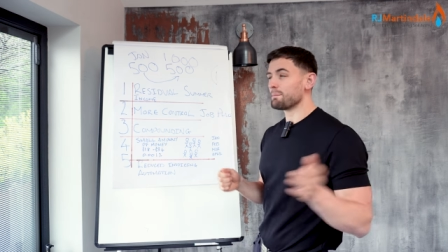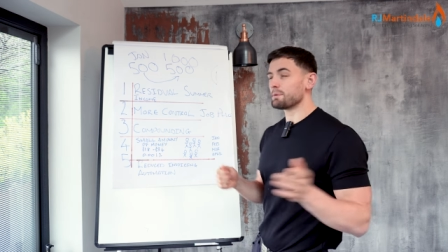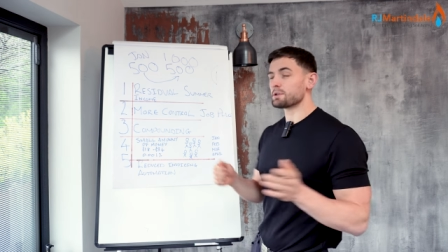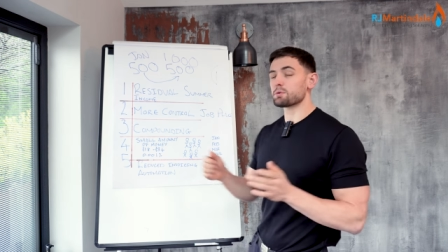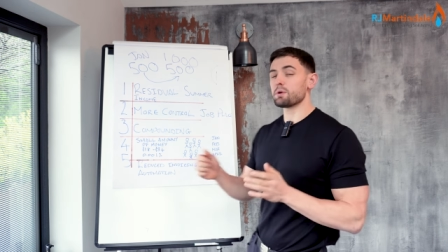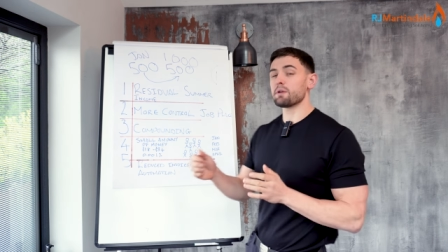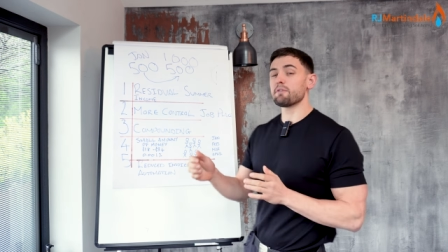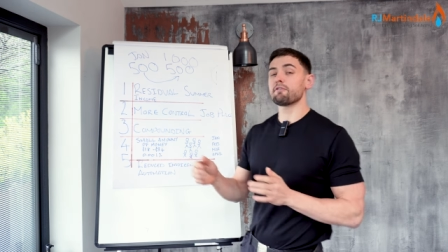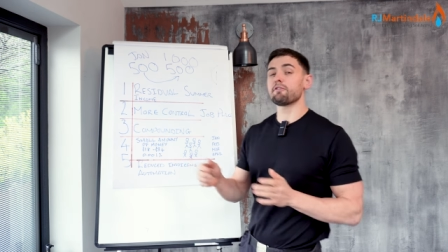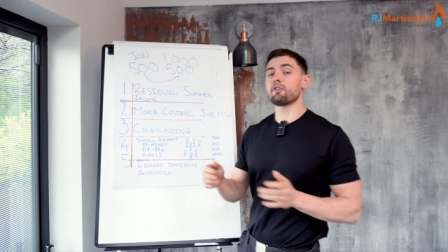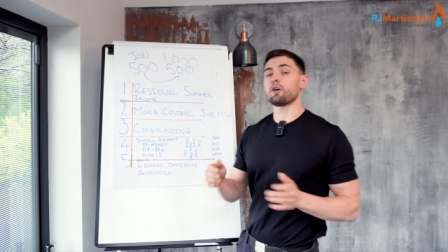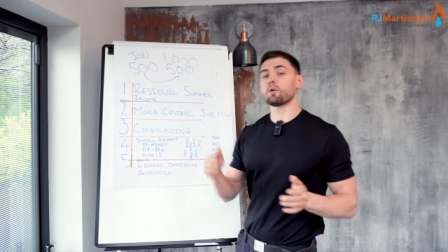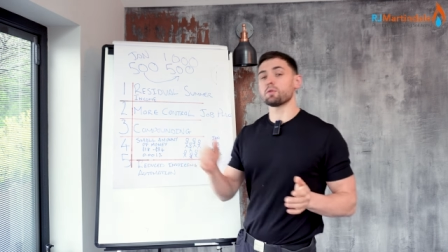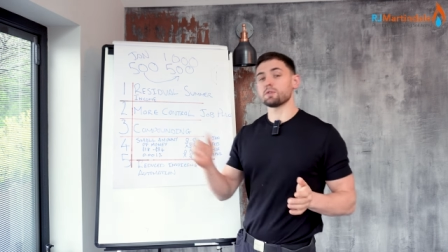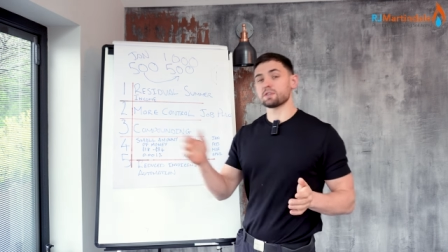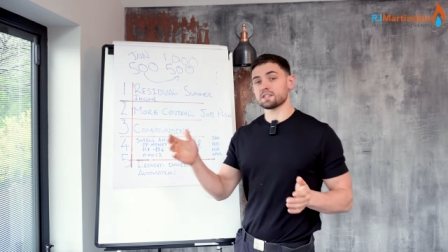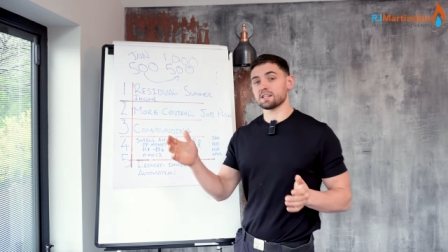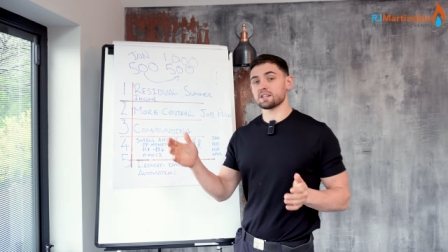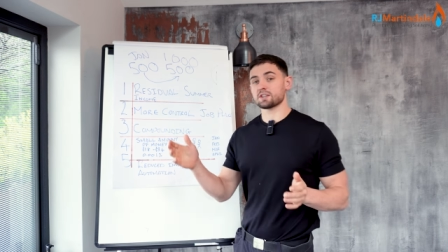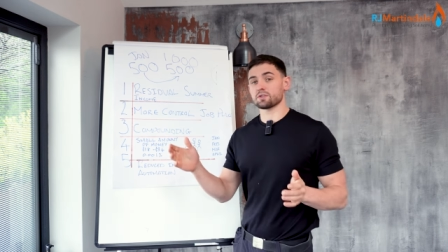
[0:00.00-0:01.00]
between four hundred
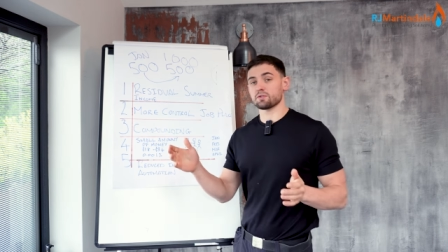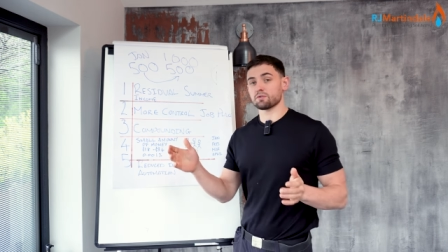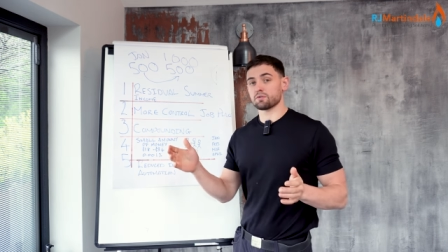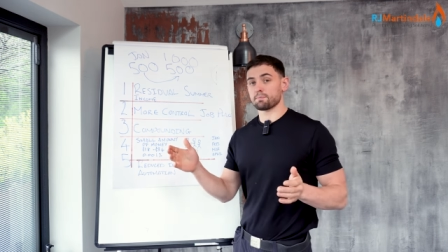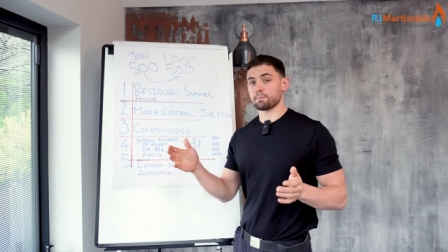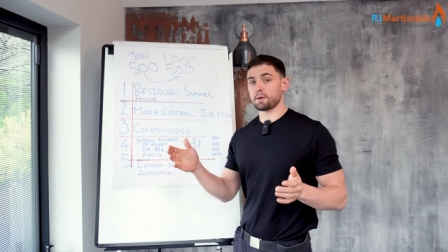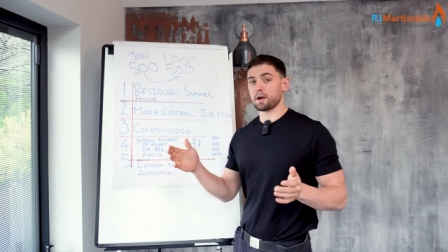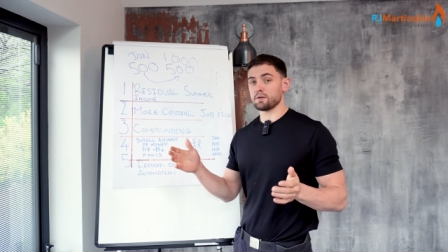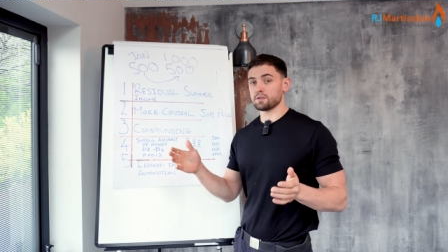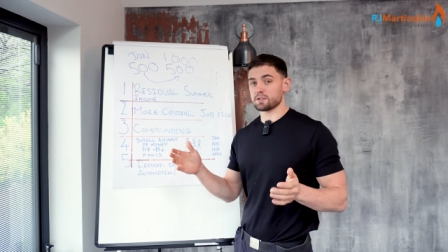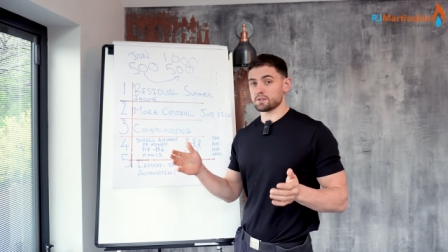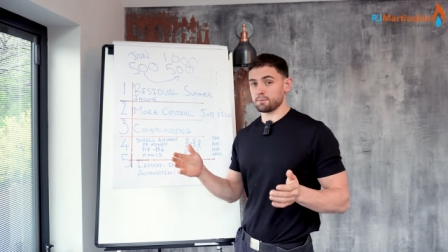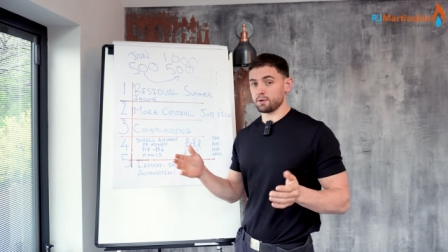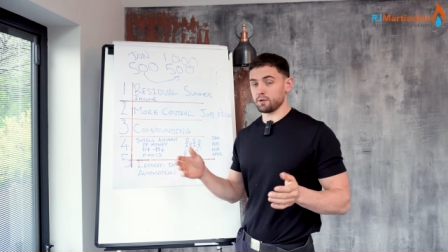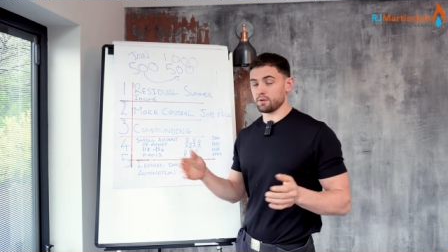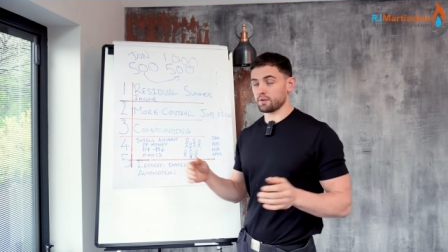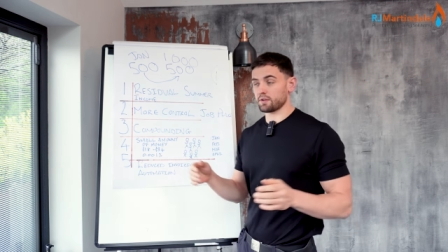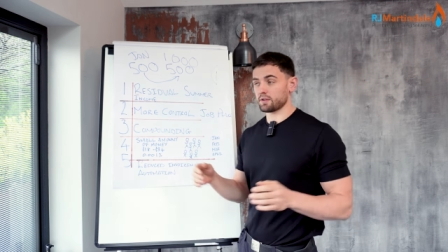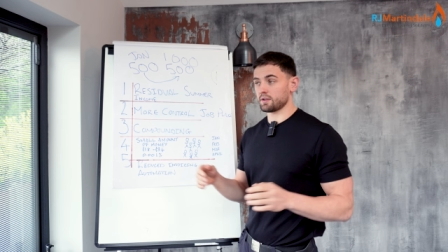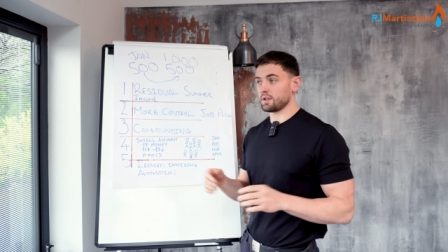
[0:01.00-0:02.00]
and six hundred pounds a
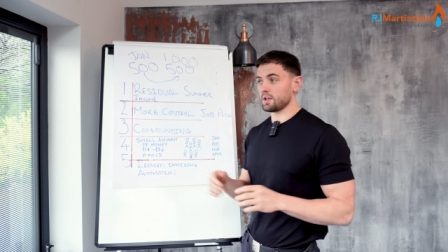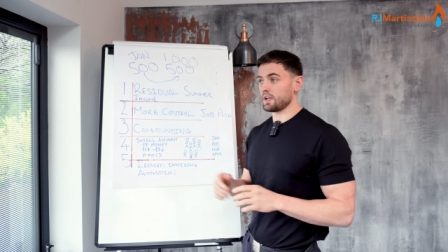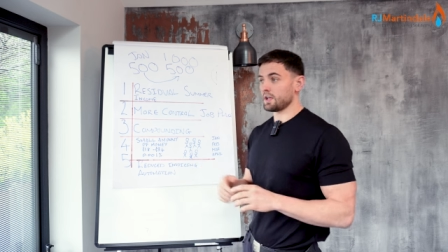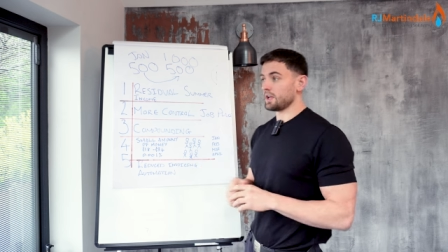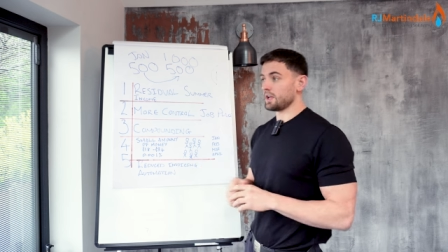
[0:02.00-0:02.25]
month.